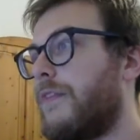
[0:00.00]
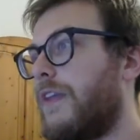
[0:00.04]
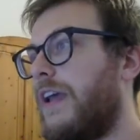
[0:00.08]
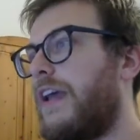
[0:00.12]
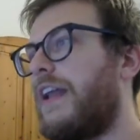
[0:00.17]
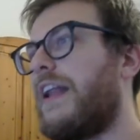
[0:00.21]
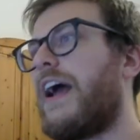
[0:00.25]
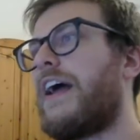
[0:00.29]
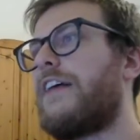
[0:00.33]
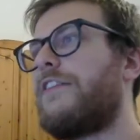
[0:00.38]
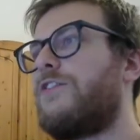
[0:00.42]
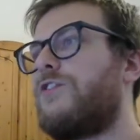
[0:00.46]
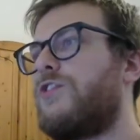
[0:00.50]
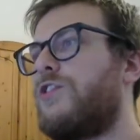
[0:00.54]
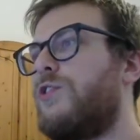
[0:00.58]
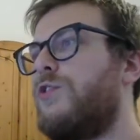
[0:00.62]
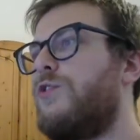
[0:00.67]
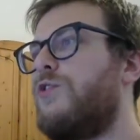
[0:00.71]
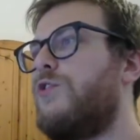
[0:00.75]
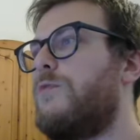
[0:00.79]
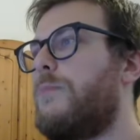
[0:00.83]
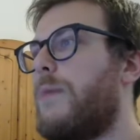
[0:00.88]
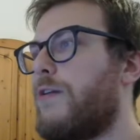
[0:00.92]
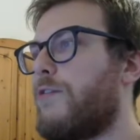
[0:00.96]
It has
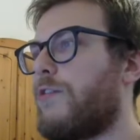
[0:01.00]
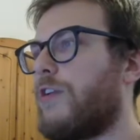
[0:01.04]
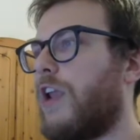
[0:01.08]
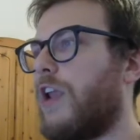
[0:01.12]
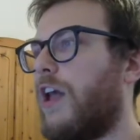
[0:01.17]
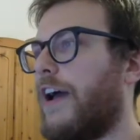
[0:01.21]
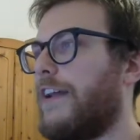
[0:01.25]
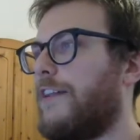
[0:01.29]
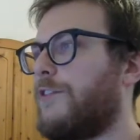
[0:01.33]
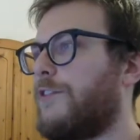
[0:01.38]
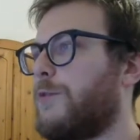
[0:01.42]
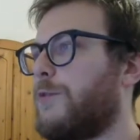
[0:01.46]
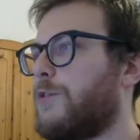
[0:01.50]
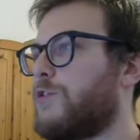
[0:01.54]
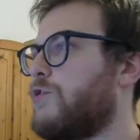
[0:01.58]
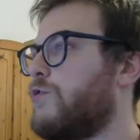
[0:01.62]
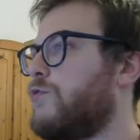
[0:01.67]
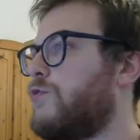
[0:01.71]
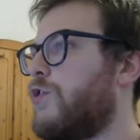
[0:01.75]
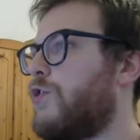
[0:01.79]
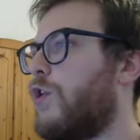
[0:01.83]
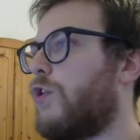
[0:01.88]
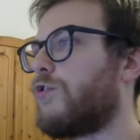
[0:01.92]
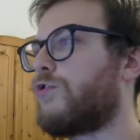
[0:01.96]
2 mirror lines which
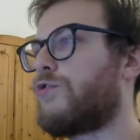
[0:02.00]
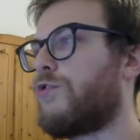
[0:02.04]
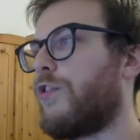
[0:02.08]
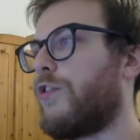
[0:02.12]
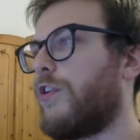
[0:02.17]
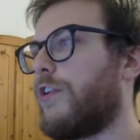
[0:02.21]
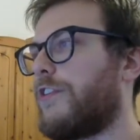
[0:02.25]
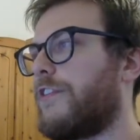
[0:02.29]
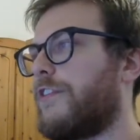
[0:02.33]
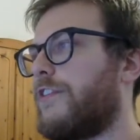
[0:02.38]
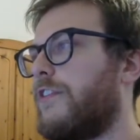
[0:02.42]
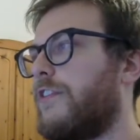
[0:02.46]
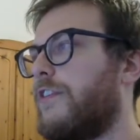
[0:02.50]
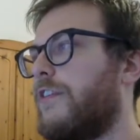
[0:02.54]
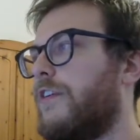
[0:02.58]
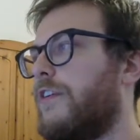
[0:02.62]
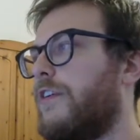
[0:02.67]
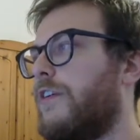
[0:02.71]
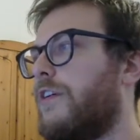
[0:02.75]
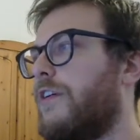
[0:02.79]
do not cross,